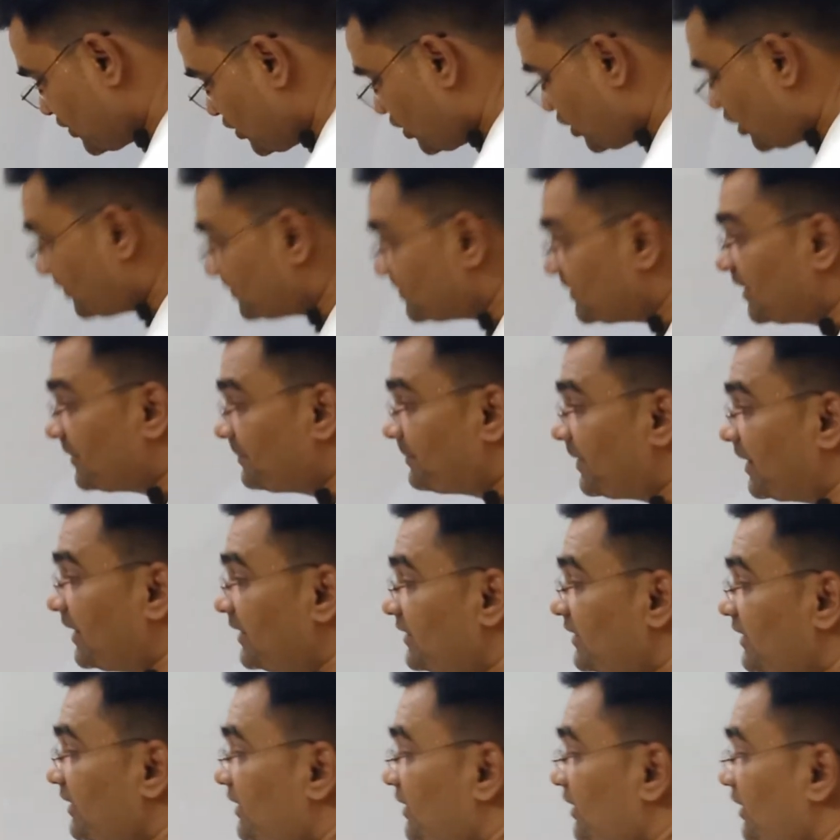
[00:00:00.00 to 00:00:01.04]
of that
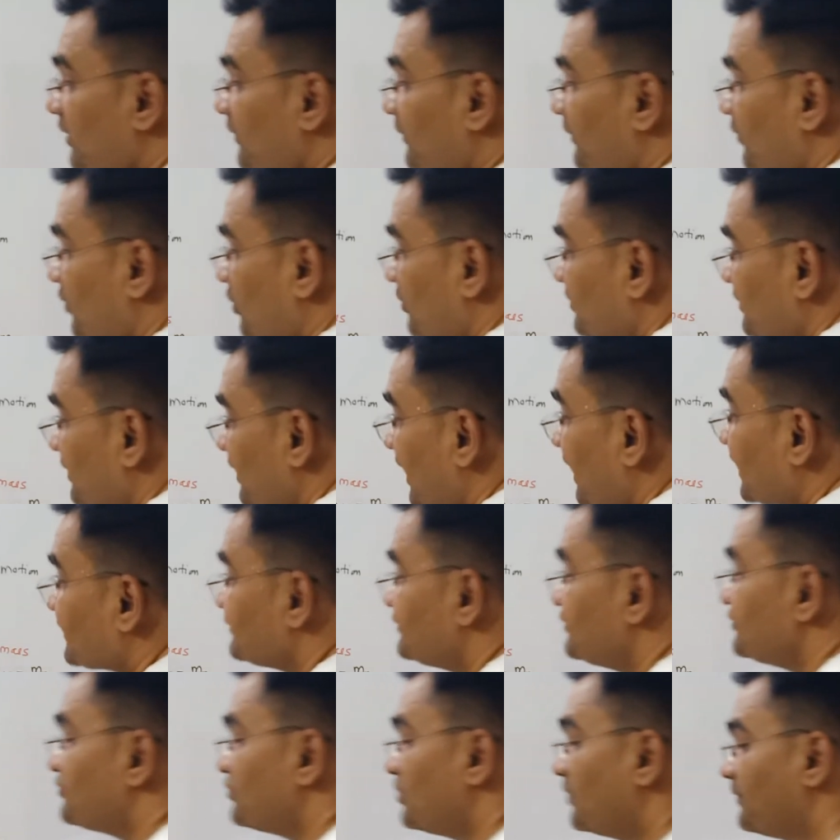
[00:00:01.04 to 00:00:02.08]
particle from the
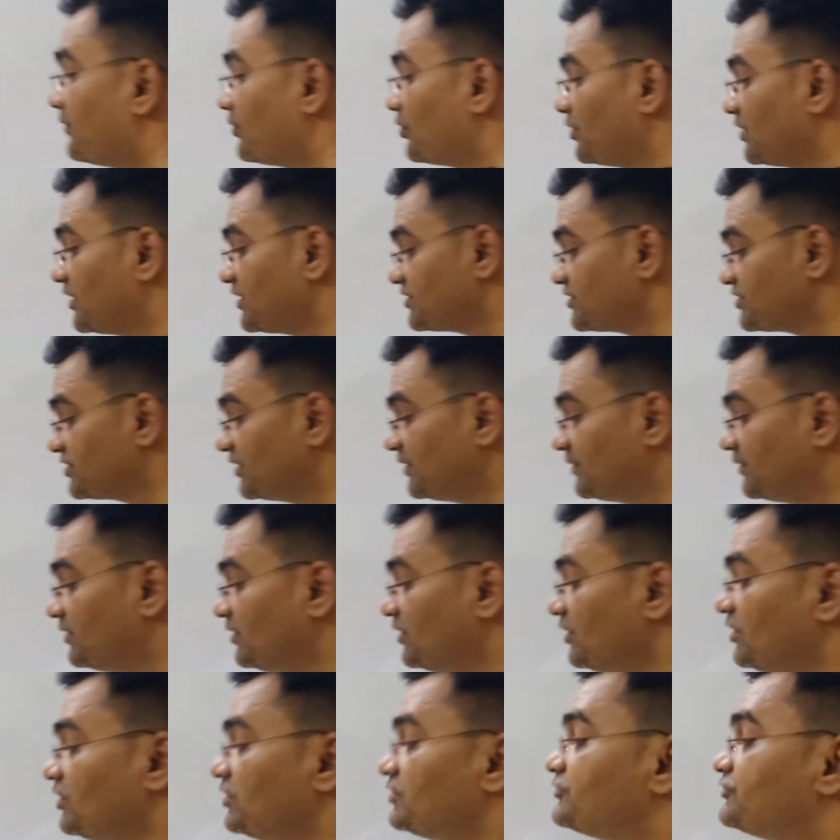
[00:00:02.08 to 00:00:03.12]
axis of rotation.
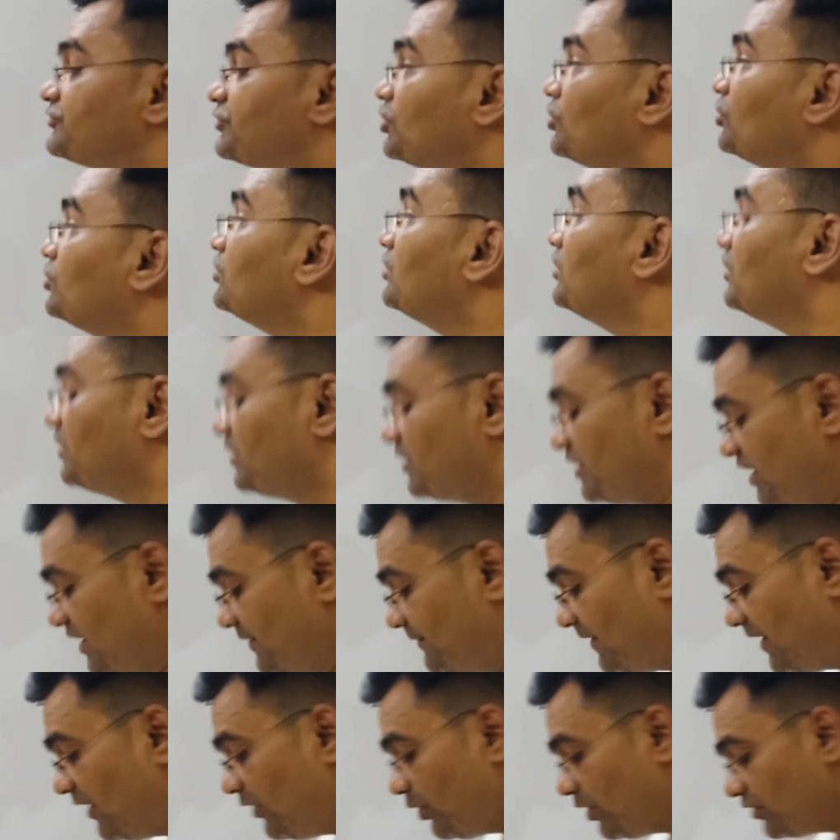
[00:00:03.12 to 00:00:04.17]
So if
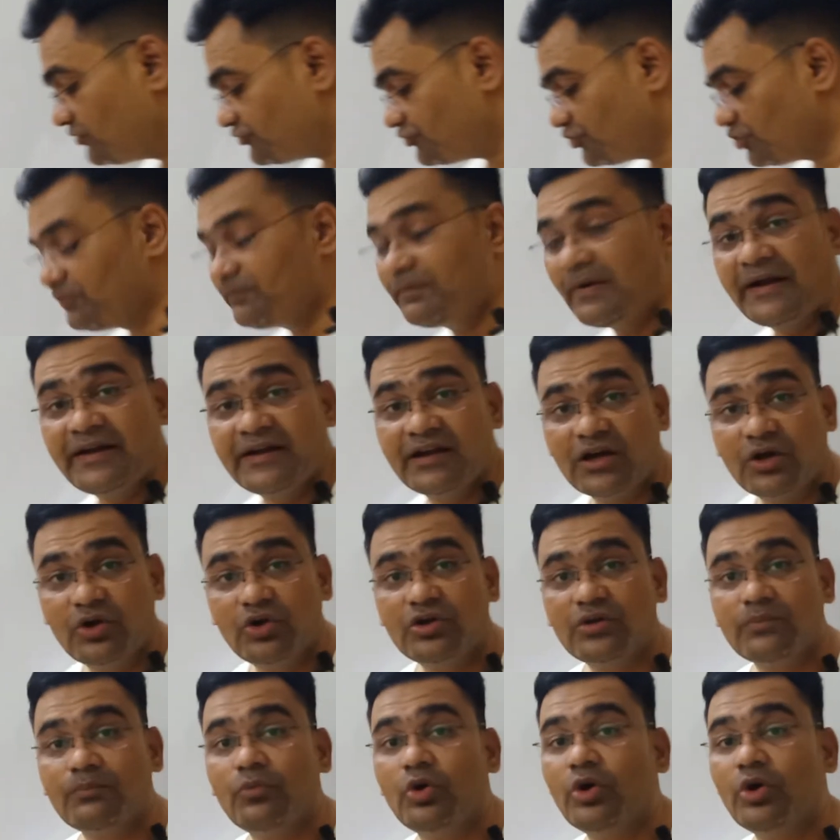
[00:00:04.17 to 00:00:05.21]
I want to find
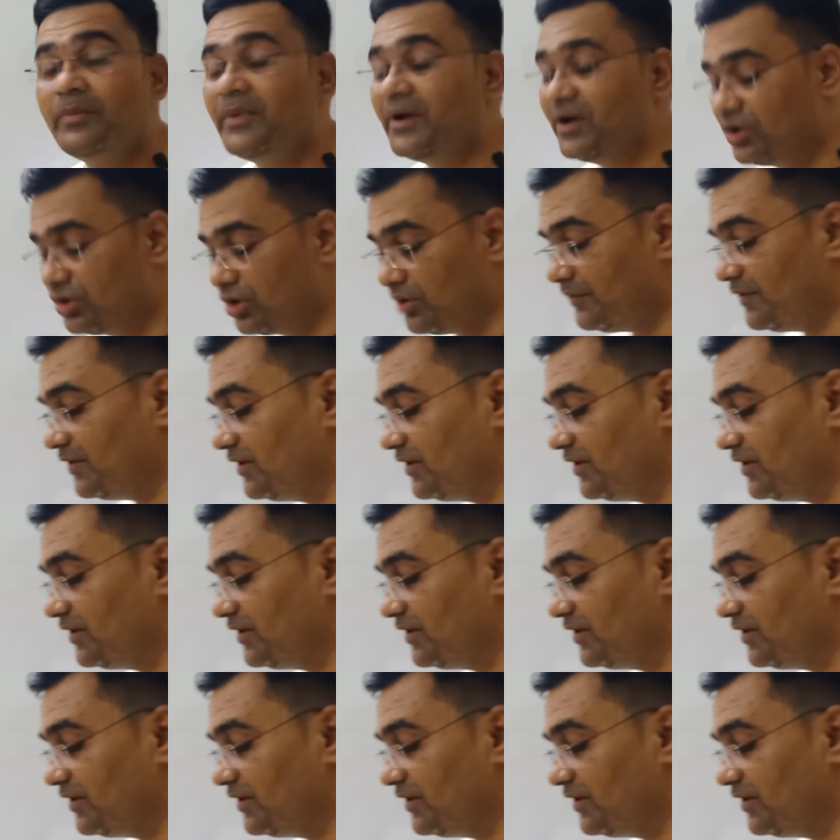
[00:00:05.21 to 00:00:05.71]
out moment of